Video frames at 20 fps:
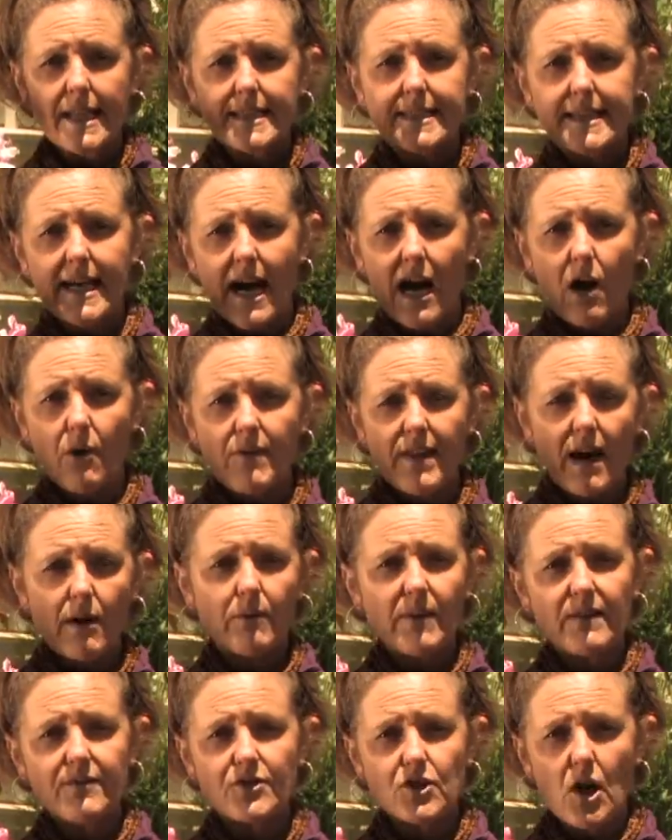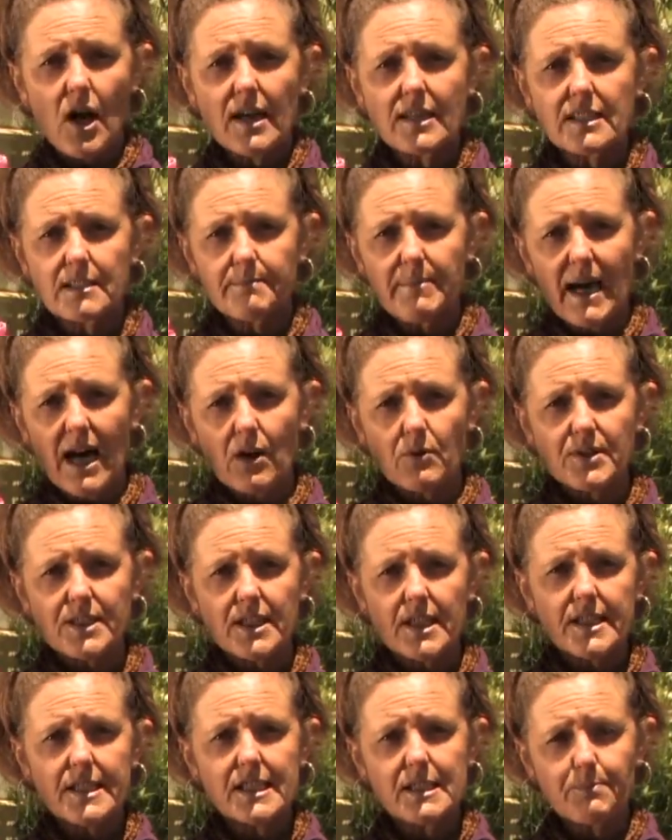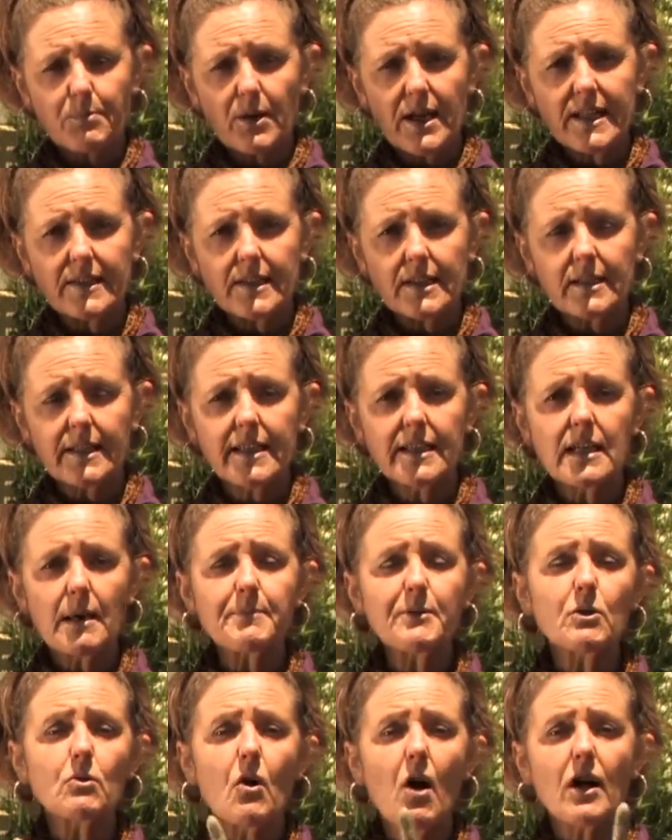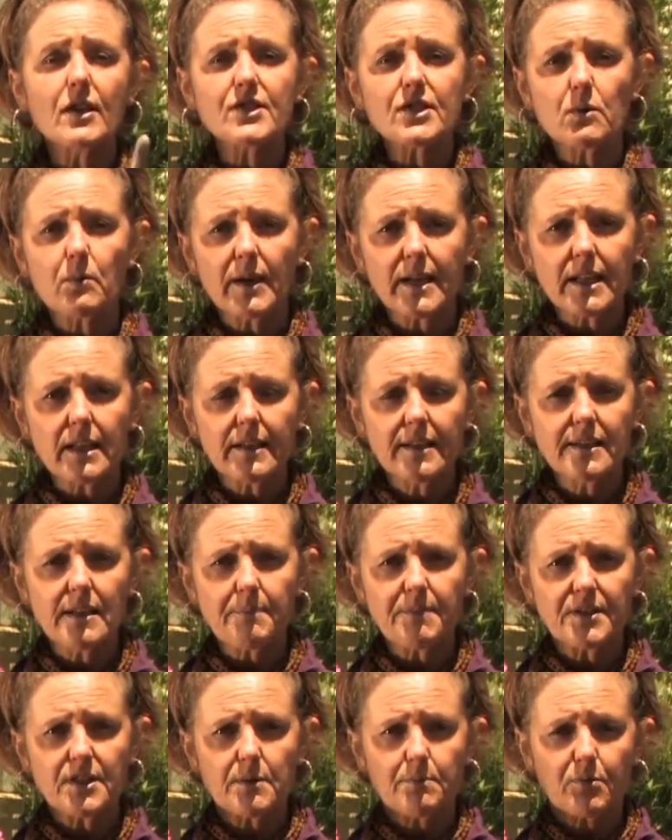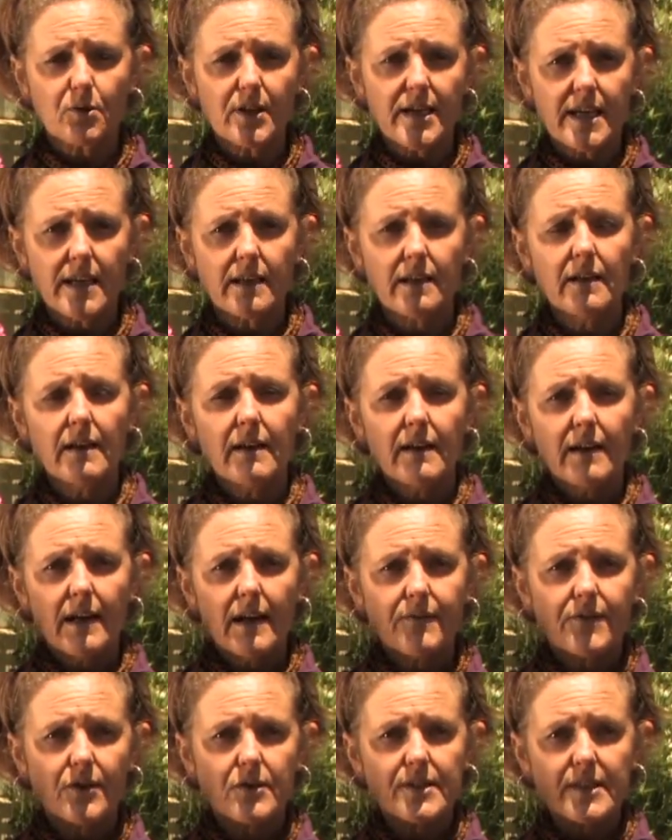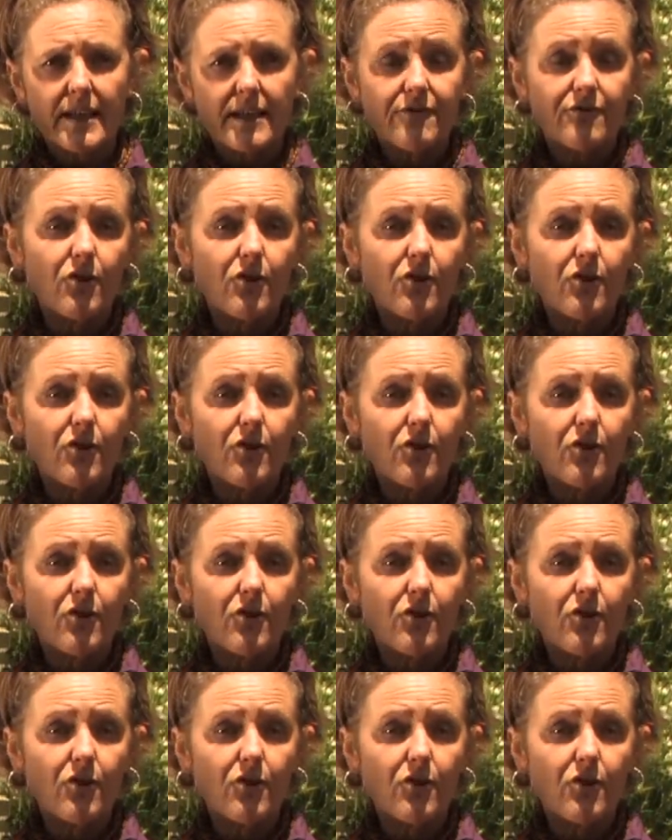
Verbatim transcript: now that we've talked about spring, the cleanup, you also want to clean up the debris. If there's any